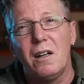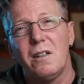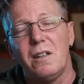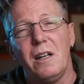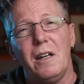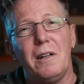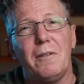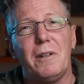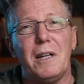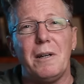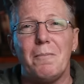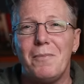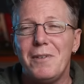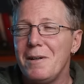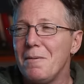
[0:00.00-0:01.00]
the
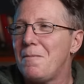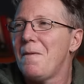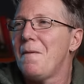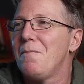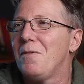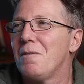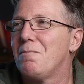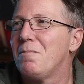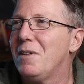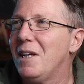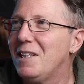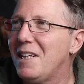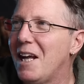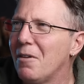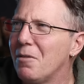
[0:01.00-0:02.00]
the the, the
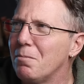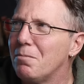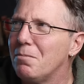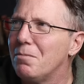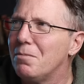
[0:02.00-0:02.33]
it's now the